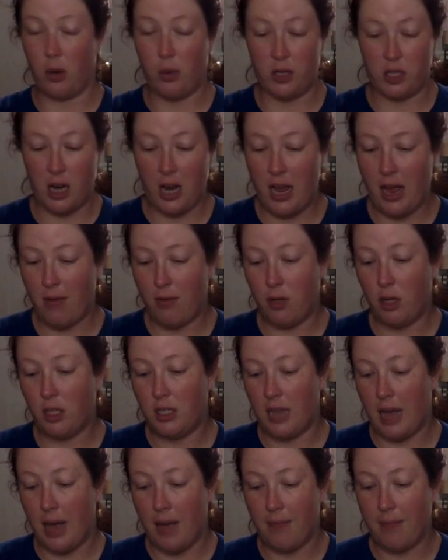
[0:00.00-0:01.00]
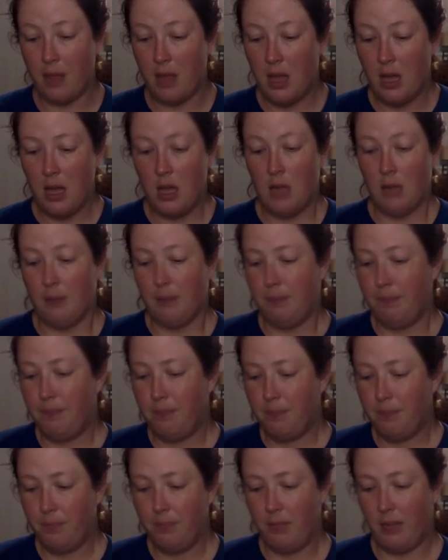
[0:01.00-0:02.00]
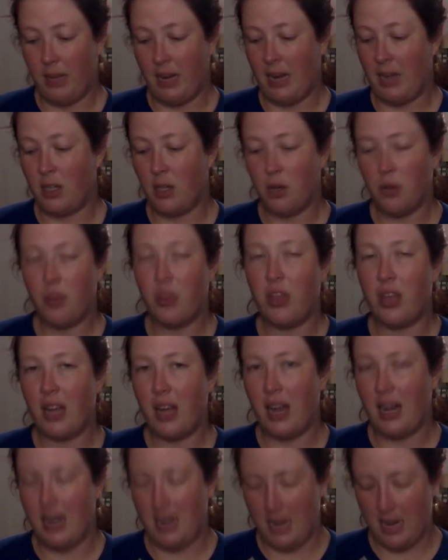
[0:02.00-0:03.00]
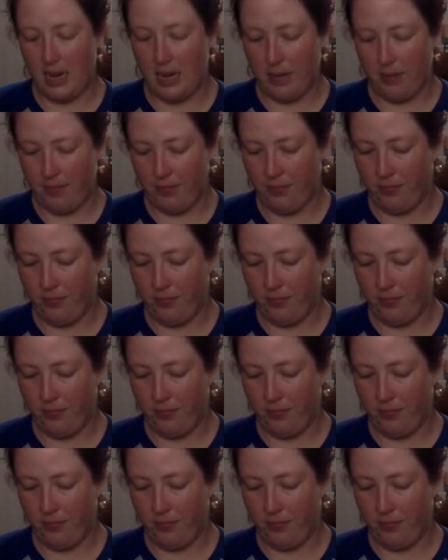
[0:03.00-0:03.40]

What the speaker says: which I have looked at, and I don't think I need it.